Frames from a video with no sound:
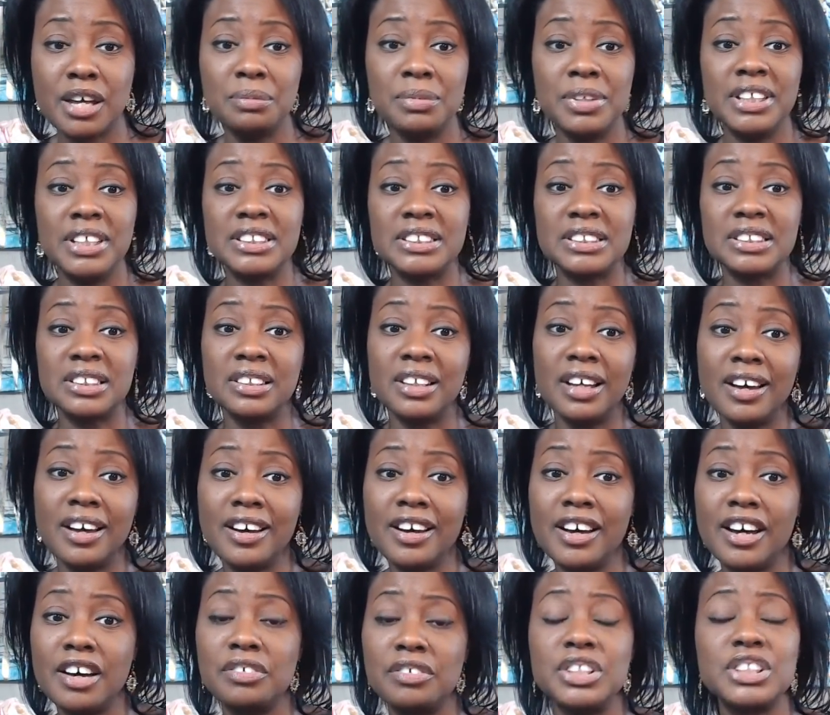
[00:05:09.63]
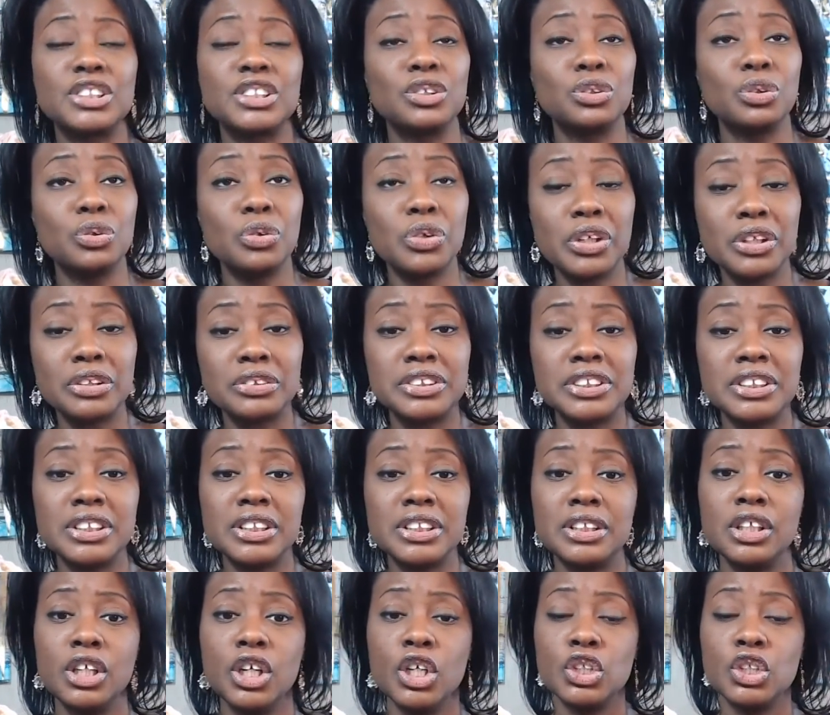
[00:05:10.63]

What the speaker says: his love, his loyalty